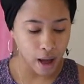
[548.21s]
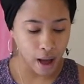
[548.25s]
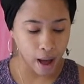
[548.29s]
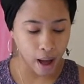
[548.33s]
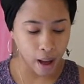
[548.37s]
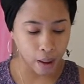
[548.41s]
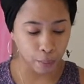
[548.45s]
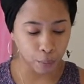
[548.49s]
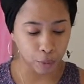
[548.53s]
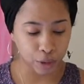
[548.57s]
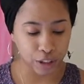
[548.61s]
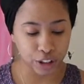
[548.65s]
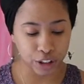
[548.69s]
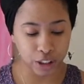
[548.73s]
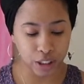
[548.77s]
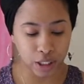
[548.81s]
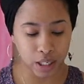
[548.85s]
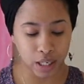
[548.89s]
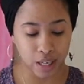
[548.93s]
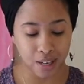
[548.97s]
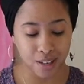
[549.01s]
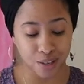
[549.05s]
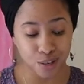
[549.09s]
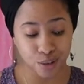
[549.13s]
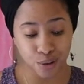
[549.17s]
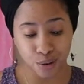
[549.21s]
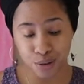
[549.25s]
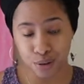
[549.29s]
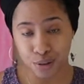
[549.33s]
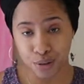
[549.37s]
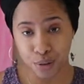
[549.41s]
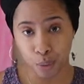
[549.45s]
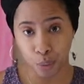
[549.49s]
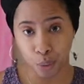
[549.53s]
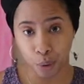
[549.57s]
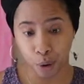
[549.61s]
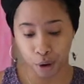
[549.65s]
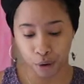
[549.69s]
Uh, when she enters
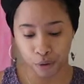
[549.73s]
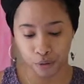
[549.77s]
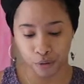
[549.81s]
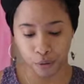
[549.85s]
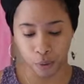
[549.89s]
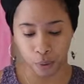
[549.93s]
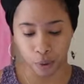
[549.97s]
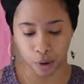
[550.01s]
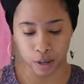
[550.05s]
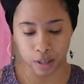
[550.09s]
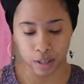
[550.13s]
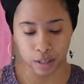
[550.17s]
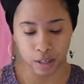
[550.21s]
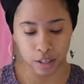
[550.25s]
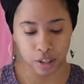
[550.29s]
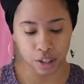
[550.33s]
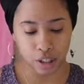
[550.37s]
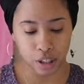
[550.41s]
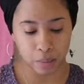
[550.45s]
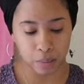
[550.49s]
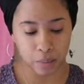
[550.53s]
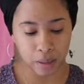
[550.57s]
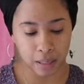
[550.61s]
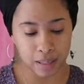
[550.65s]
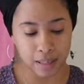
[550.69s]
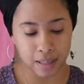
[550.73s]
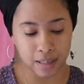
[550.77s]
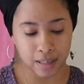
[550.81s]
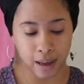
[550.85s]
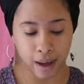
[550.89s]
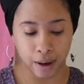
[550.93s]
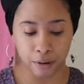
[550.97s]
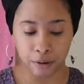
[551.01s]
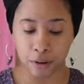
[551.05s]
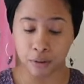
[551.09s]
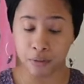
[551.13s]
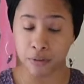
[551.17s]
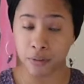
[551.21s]
the workforce, she must
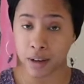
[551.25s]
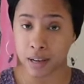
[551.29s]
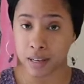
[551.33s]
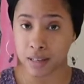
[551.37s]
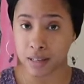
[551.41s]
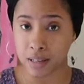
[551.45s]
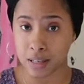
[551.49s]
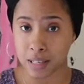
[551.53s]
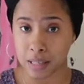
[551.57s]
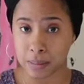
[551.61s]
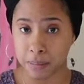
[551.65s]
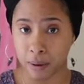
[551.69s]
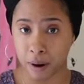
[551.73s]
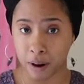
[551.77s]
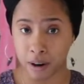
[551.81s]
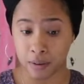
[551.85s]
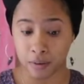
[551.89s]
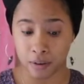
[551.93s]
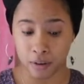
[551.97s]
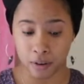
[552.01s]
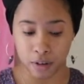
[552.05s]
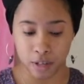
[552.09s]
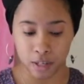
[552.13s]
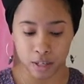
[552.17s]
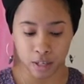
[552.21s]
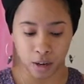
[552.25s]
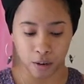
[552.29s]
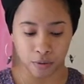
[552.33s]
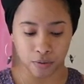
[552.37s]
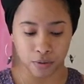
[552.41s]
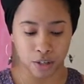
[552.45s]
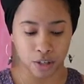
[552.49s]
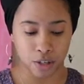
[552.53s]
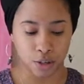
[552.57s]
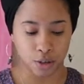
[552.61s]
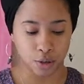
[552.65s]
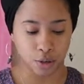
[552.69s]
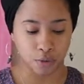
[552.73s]
sacrifice this part of herself
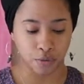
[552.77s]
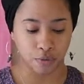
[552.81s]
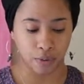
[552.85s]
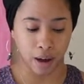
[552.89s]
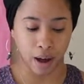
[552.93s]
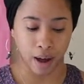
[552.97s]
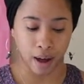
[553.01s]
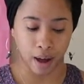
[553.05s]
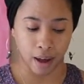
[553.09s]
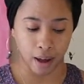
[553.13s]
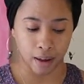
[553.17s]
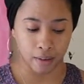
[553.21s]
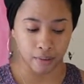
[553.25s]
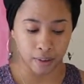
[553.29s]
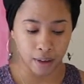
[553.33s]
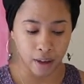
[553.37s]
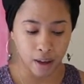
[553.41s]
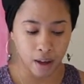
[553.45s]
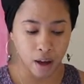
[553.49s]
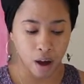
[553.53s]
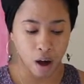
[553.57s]
to survive.